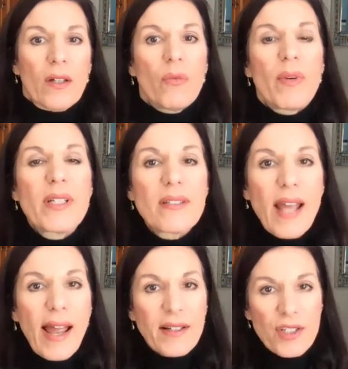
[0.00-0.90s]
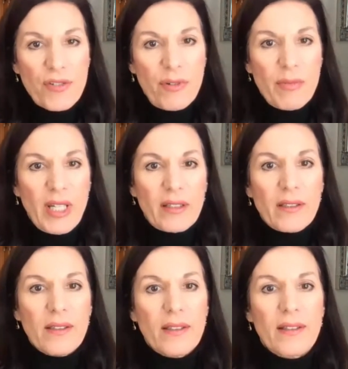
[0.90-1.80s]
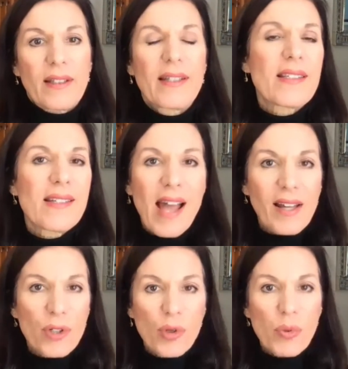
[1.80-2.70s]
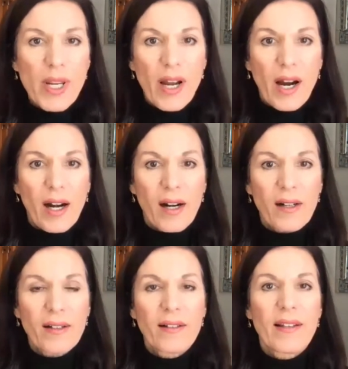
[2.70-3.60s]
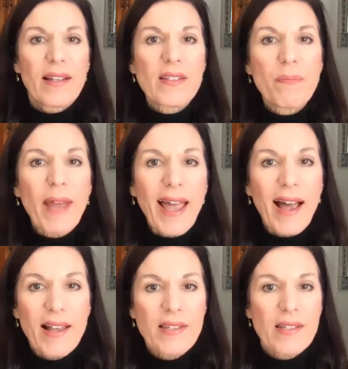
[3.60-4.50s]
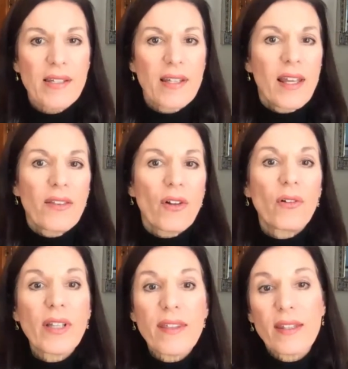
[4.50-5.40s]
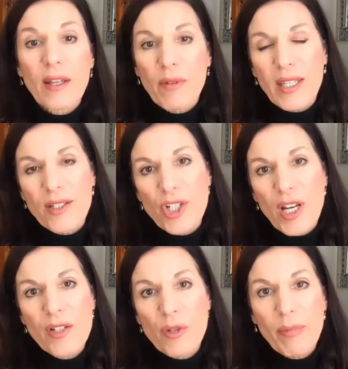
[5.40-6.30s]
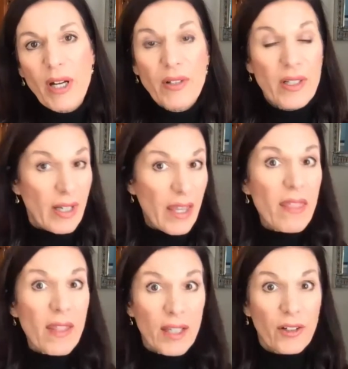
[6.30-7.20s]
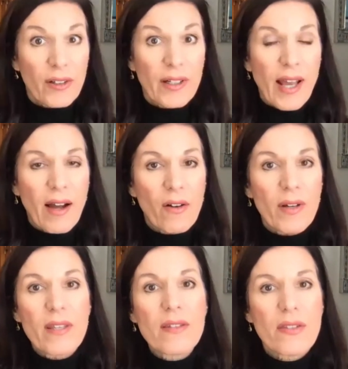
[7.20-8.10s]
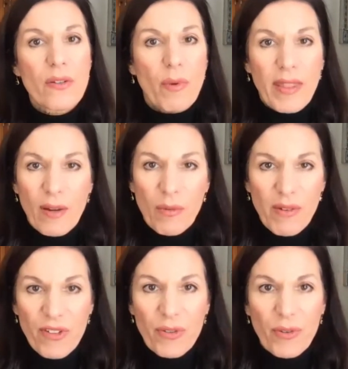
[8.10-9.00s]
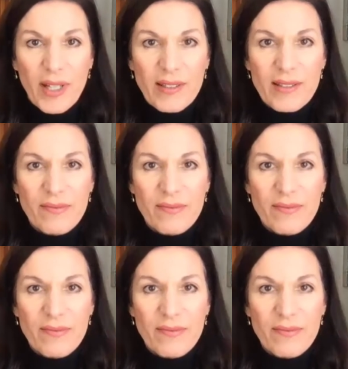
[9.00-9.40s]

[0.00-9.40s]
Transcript: We detach from it. It's not who we are. It's past. The only thing that we can change about it in the here and now is the way that we view it.